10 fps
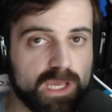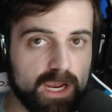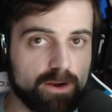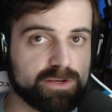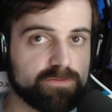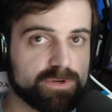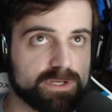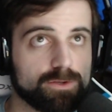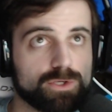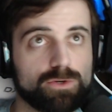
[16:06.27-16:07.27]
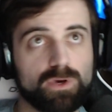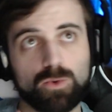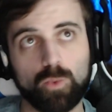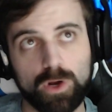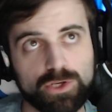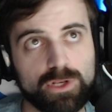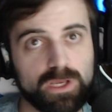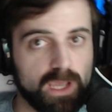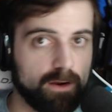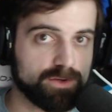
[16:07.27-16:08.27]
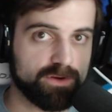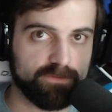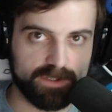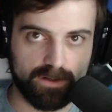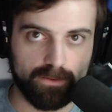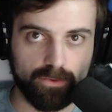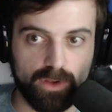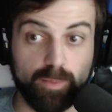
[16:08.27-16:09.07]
character for tier 2 and 1 unique character for tier 3.